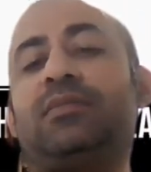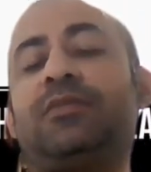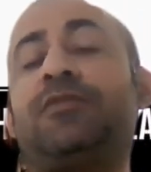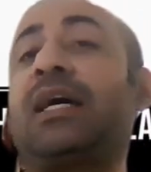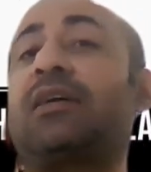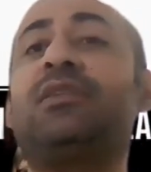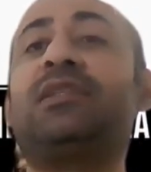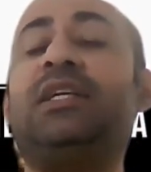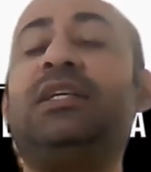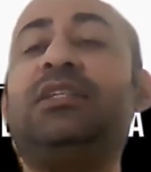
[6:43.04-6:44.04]

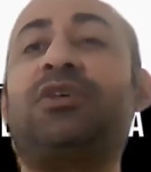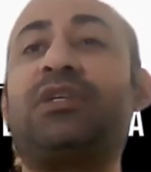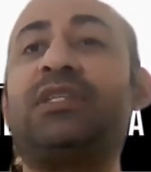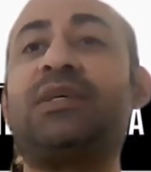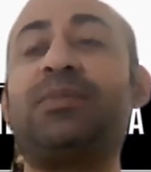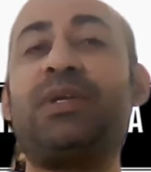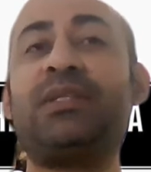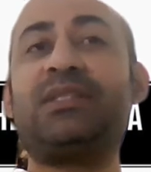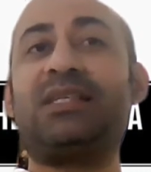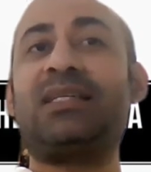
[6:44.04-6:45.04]
faculties or
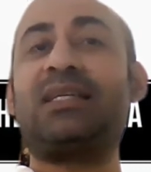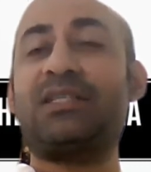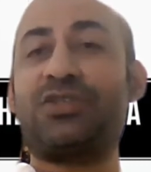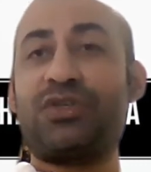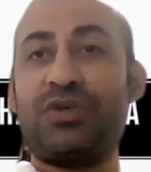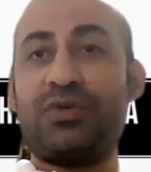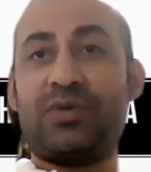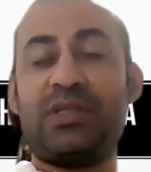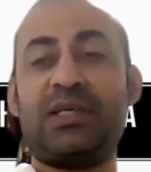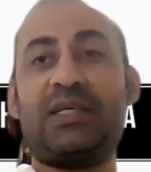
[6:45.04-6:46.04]
disciplines they test you
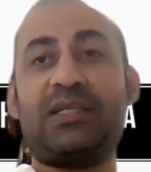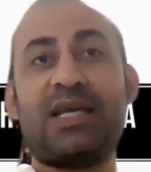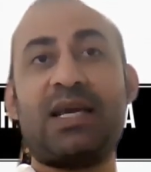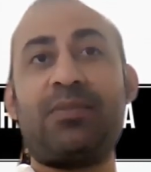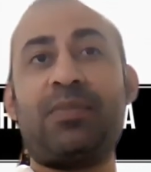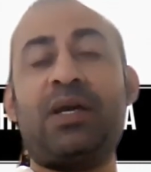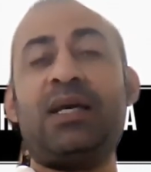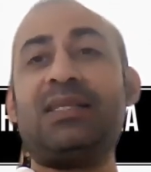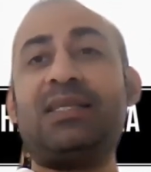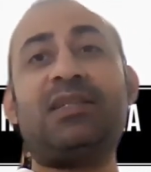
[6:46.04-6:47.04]
in the exam?
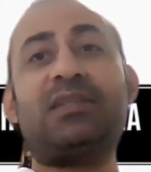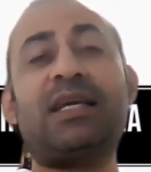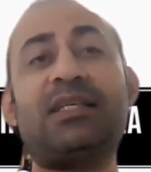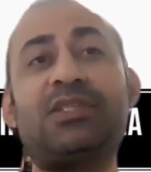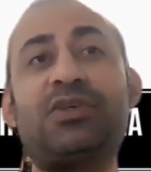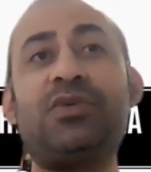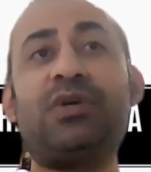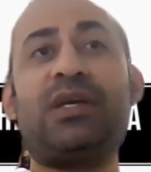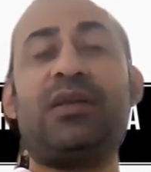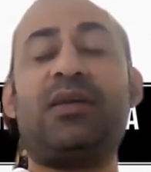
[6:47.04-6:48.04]
They'll test you
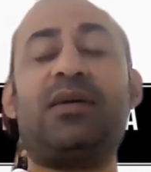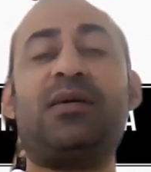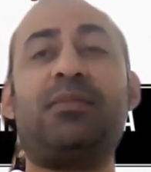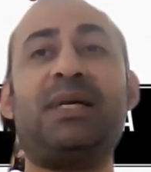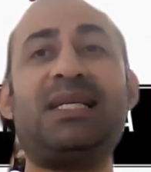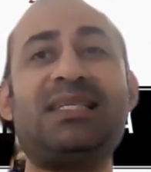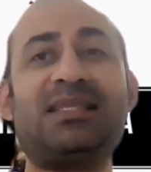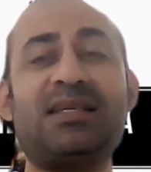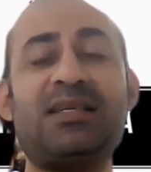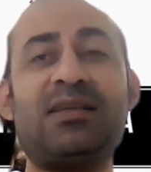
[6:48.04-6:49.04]
in
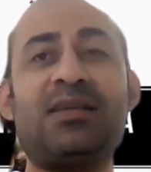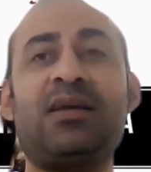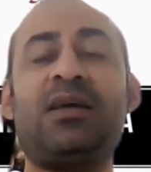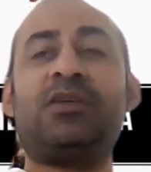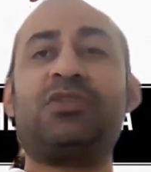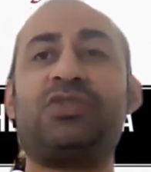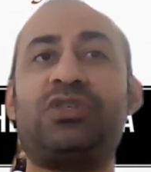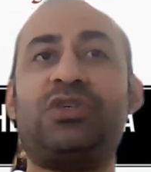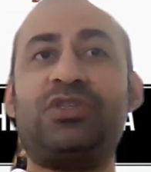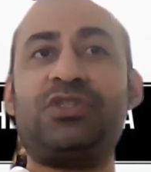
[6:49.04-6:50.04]
medicine,
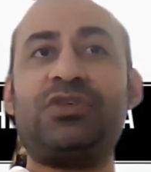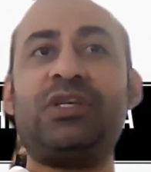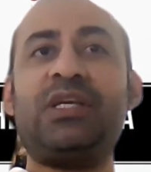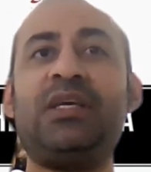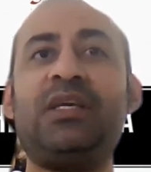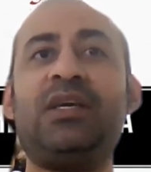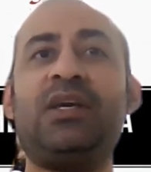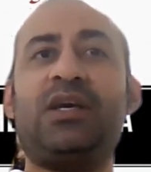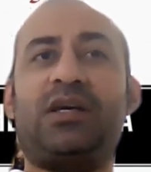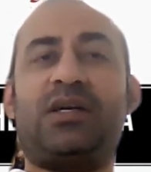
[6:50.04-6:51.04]
surgery,
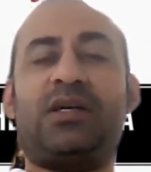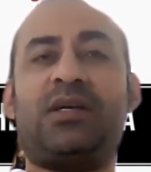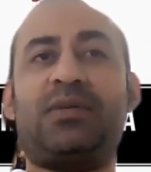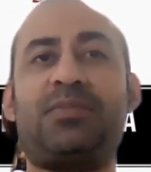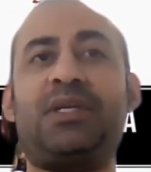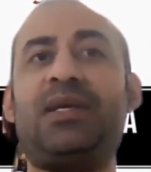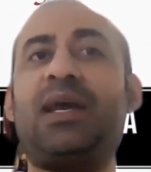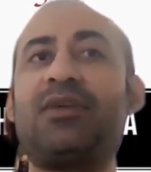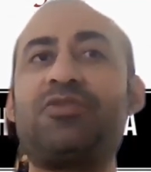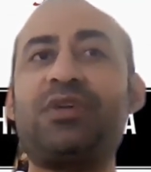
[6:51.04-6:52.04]

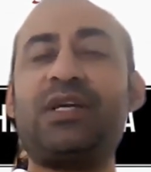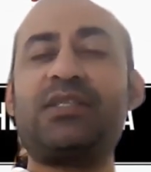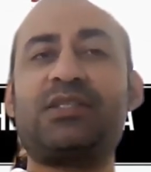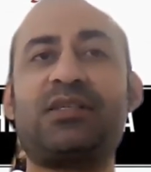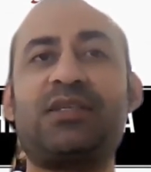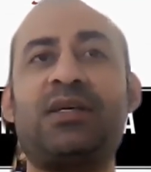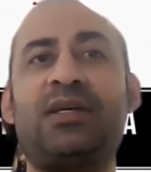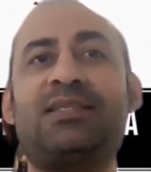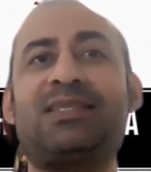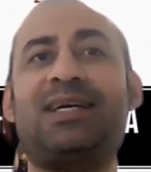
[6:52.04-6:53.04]
pediatrics,
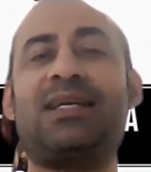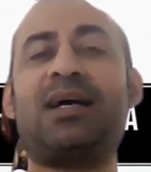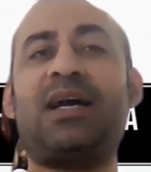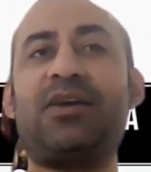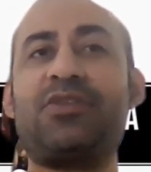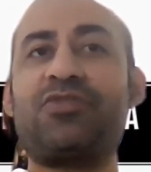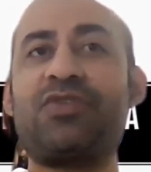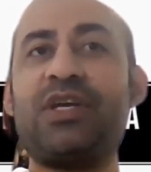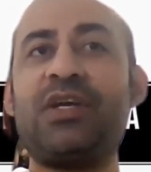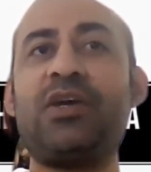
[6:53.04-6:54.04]

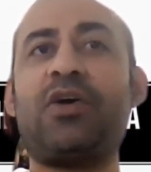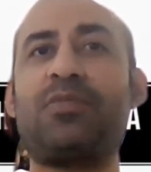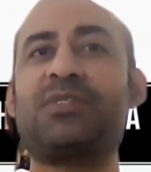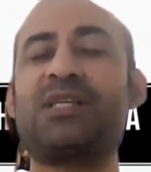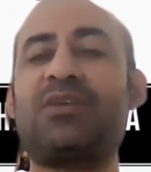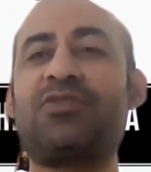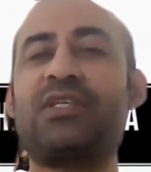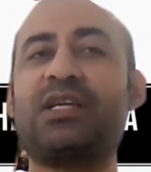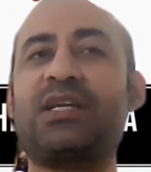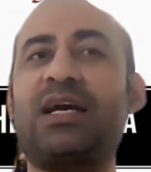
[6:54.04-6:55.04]
psychiatry,
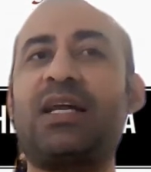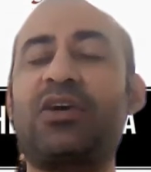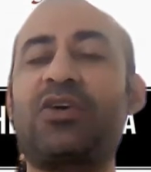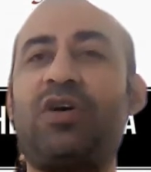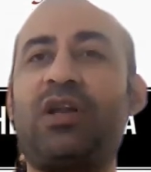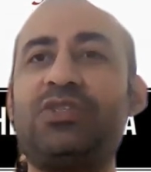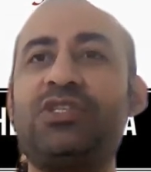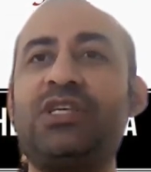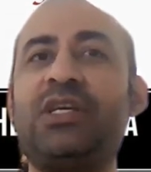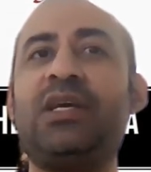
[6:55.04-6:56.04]
obstetrics and
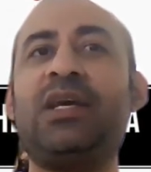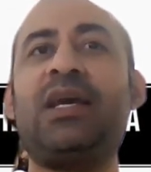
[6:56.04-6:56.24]
gynecology,